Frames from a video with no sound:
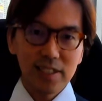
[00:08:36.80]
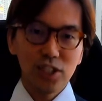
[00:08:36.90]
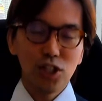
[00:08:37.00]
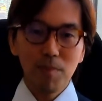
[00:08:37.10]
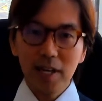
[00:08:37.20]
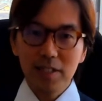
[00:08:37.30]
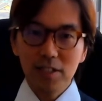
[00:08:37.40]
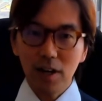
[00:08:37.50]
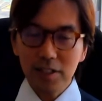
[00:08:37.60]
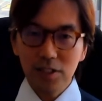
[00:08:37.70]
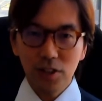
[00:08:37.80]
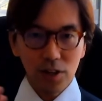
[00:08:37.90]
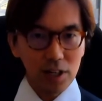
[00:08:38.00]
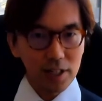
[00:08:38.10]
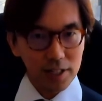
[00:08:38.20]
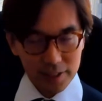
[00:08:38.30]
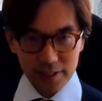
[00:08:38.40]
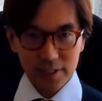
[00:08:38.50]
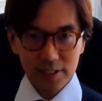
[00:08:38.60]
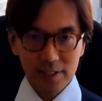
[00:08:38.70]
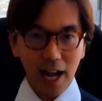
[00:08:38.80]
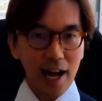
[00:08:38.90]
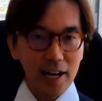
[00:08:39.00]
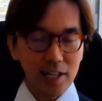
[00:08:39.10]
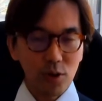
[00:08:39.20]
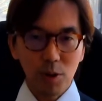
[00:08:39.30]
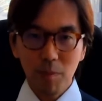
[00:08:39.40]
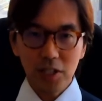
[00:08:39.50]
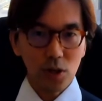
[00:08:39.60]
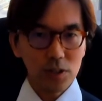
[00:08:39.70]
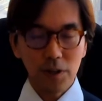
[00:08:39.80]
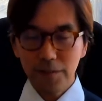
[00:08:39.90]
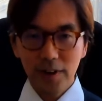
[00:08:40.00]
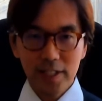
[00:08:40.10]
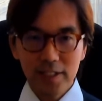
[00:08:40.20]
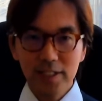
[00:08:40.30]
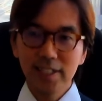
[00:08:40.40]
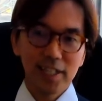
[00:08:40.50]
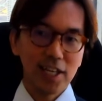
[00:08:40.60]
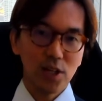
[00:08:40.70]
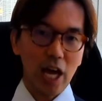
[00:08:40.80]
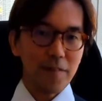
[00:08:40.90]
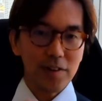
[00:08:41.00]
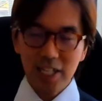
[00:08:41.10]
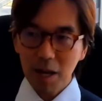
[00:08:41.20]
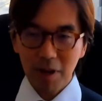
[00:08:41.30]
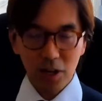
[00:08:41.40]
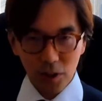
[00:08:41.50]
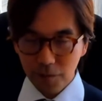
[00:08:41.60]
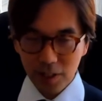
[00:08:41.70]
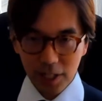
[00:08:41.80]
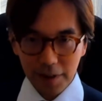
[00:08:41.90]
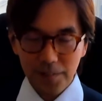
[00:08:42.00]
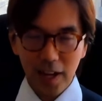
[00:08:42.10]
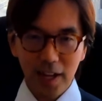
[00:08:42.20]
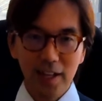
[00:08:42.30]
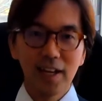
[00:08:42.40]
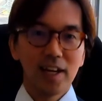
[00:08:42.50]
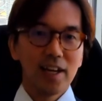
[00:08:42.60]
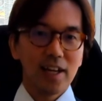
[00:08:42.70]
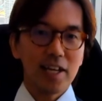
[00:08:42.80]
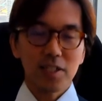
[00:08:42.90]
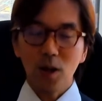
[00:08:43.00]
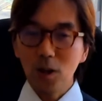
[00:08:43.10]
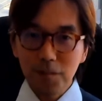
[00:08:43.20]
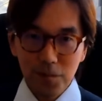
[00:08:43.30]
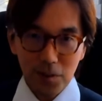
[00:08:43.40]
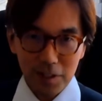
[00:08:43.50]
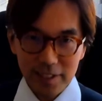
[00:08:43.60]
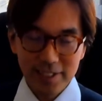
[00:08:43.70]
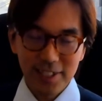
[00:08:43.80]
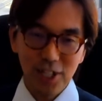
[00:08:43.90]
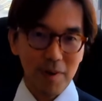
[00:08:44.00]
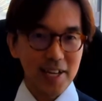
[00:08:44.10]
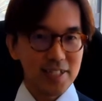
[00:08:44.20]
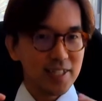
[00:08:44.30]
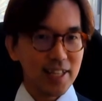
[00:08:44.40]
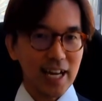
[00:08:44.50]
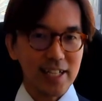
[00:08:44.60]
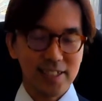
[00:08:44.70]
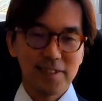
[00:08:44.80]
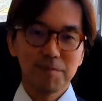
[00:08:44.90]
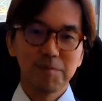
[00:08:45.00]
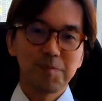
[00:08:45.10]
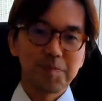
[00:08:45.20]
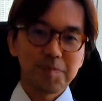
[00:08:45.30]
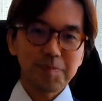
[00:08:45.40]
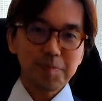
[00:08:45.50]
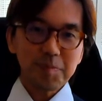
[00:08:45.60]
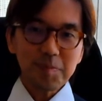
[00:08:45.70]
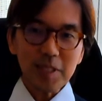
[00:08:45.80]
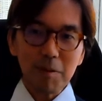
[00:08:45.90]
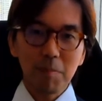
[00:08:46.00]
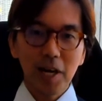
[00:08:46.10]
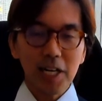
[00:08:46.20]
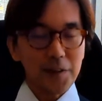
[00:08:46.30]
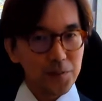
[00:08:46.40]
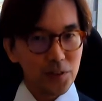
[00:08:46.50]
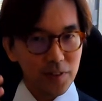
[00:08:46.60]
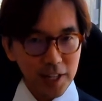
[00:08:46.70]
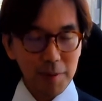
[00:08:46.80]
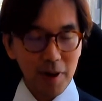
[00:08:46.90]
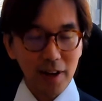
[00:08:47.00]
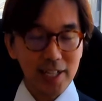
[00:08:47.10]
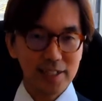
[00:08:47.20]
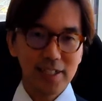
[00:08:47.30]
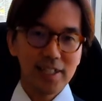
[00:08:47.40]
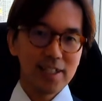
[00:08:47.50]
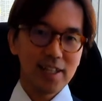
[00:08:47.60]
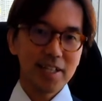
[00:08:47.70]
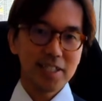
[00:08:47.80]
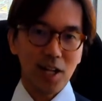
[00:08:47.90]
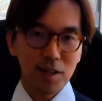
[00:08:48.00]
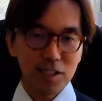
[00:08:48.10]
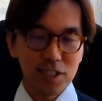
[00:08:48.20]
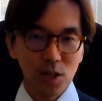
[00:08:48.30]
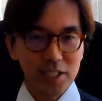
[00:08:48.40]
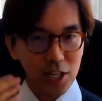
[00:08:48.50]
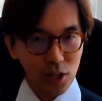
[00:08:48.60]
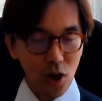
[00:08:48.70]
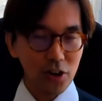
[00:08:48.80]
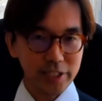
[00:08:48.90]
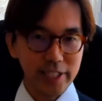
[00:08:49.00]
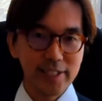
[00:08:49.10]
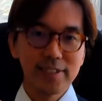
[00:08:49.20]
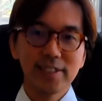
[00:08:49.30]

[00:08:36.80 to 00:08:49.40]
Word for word: you might talk to your colleague or you might talk to your friend. You know, every time I look for the cafe, it's all full. You might say that. But if you think about it, that's also psychology.